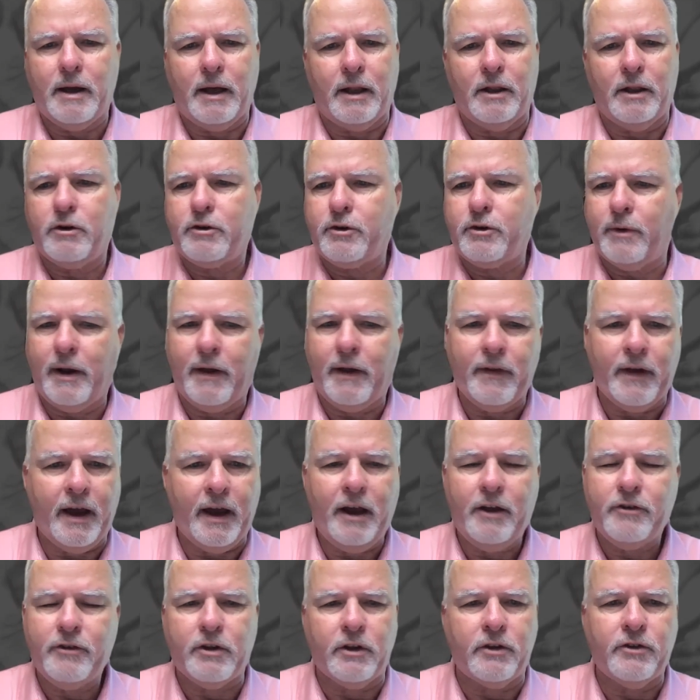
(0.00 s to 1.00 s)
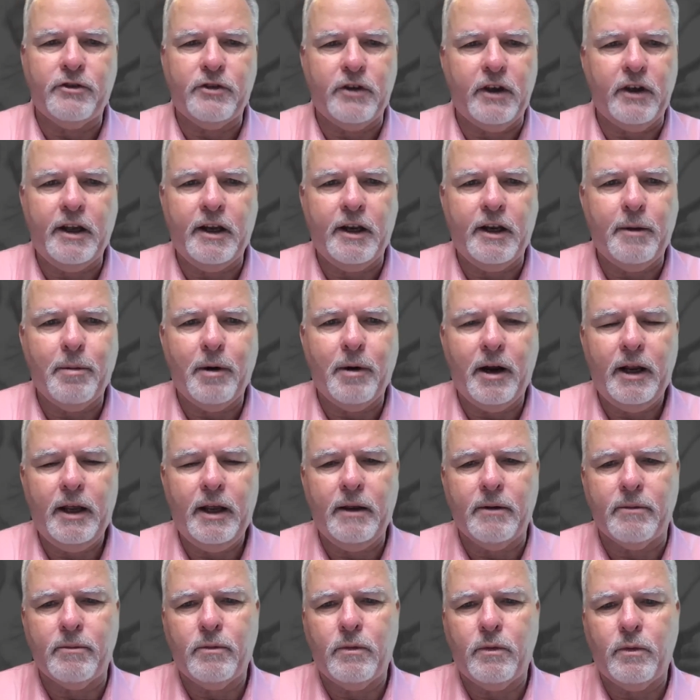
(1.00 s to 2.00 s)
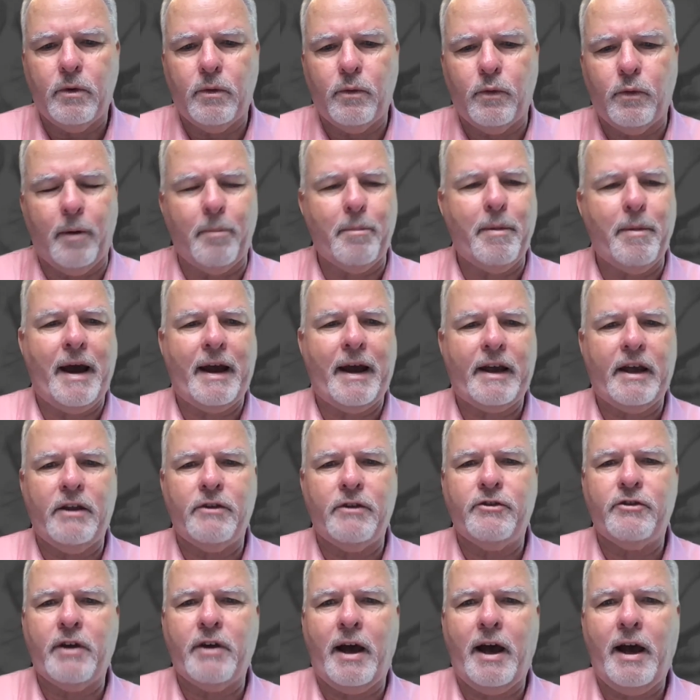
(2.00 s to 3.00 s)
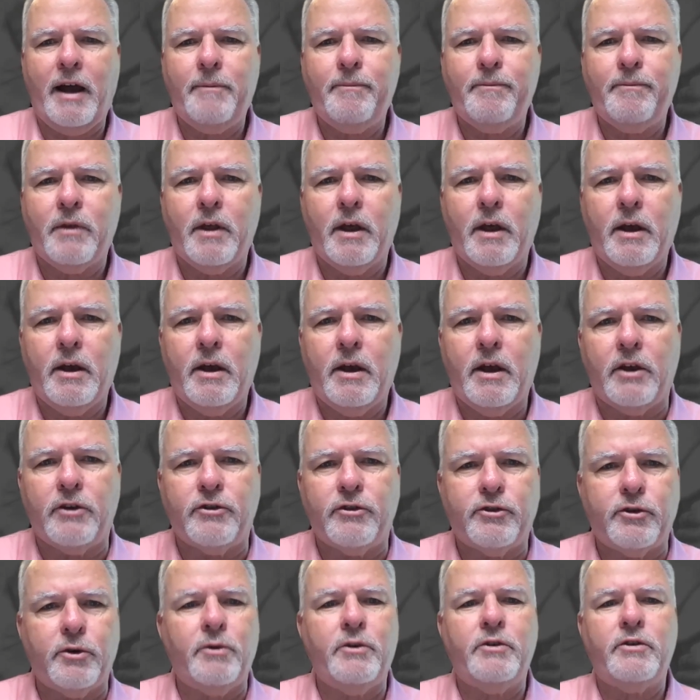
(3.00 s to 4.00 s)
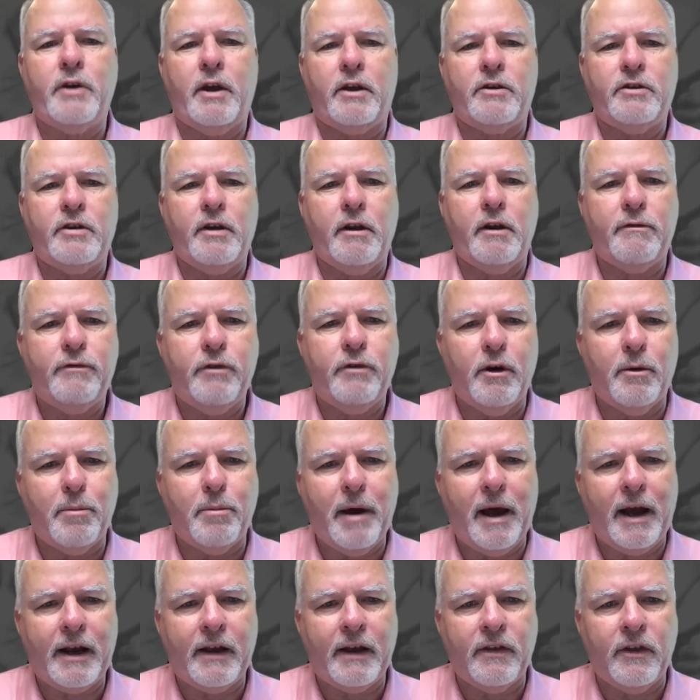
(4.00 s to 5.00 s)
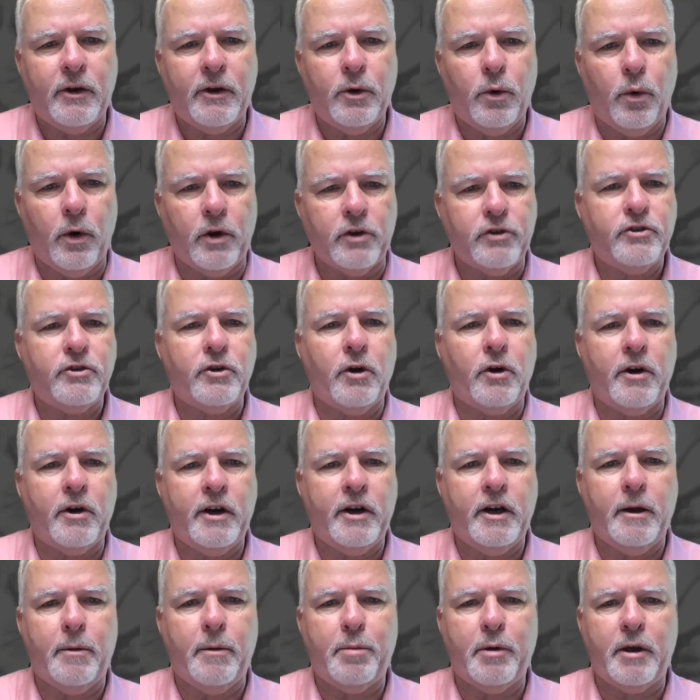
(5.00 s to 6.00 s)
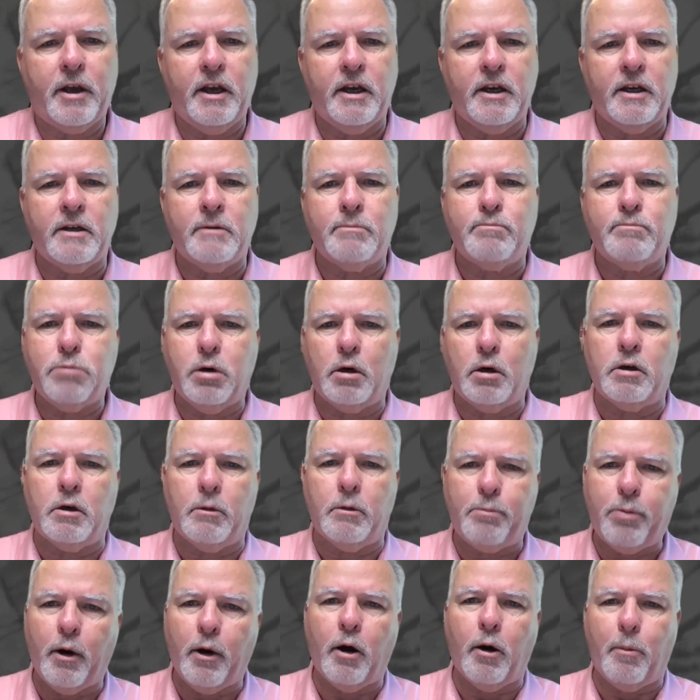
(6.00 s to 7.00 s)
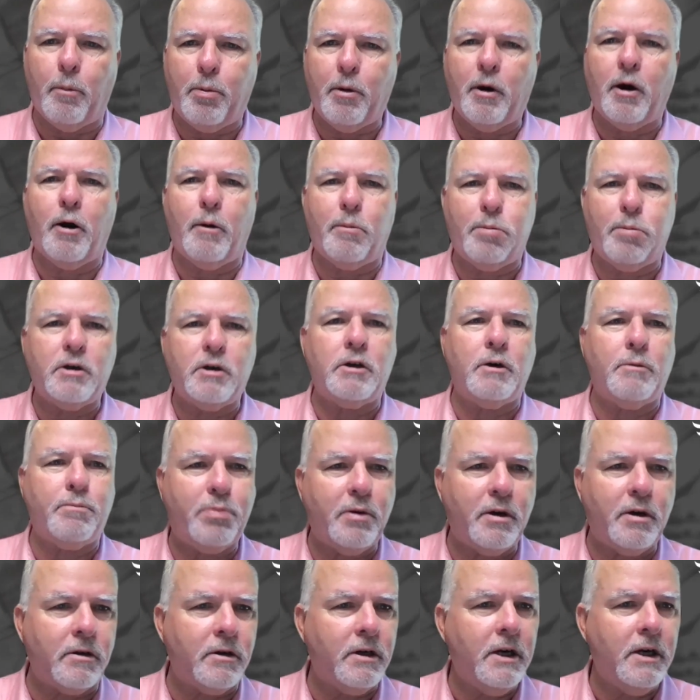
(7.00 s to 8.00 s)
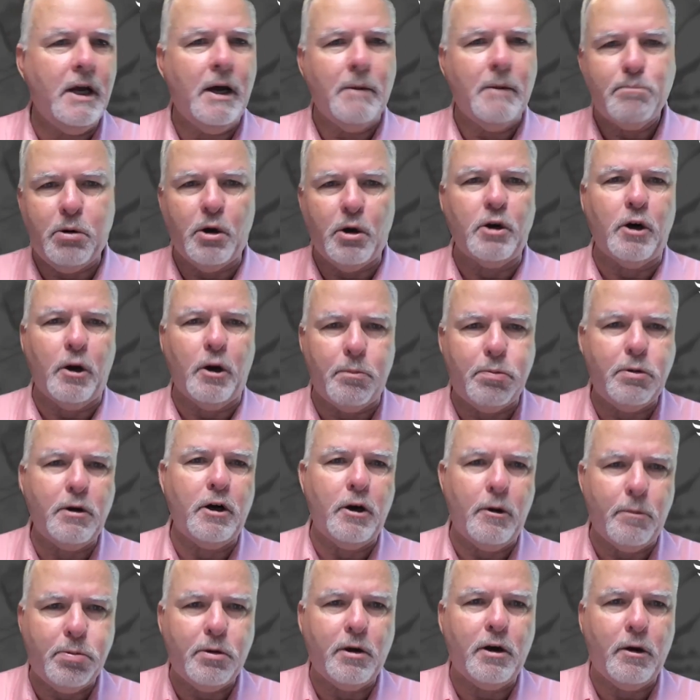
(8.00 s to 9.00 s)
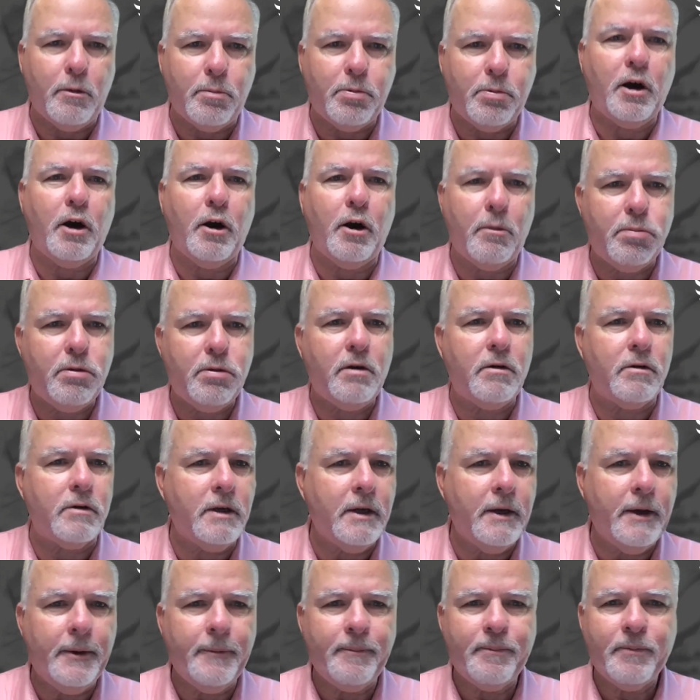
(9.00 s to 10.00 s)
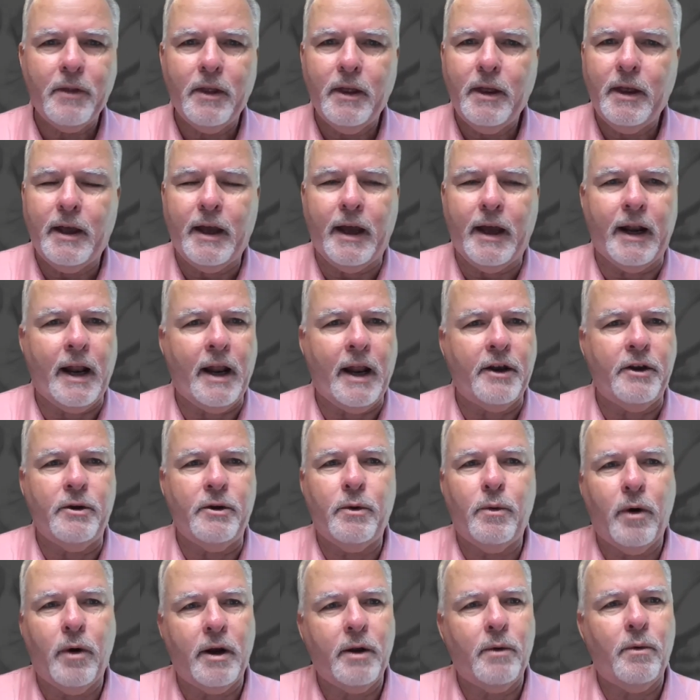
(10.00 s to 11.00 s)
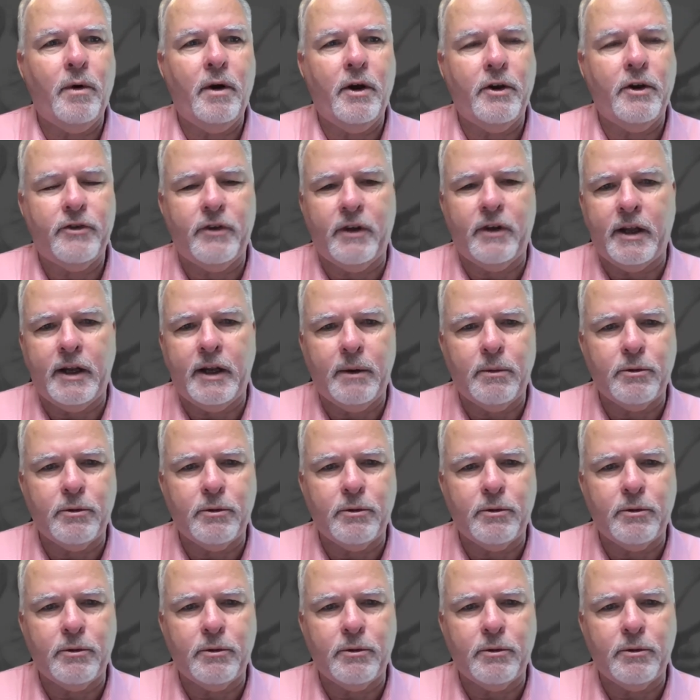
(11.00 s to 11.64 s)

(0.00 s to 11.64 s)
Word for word: I looked around the house, didn't see anybody. Went back inside. As soon as I set foot back in the door, it started up again. Boom, boom, boom, boom, boom, boom, boom, boom, boom, boom. And I knew what it was then.